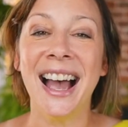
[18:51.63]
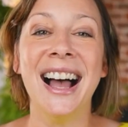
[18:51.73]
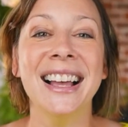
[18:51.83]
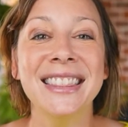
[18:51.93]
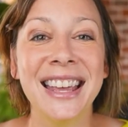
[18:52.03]

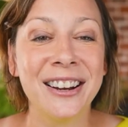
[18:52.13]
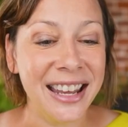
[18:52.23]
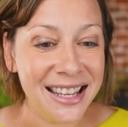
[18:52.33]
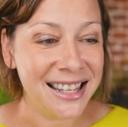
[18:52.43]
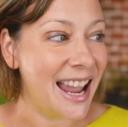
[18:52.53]
There
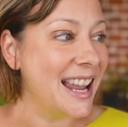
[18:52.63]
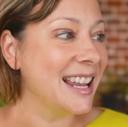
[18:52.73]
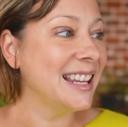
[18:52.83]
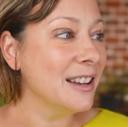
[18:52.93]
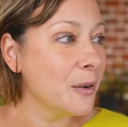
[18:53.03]
is a
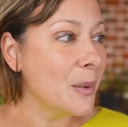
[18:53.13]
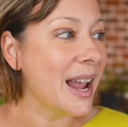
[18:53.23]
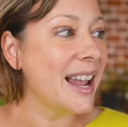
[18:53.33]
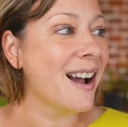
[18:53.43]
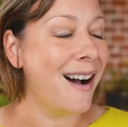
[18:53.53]

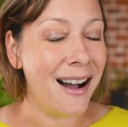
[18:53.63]
giveaway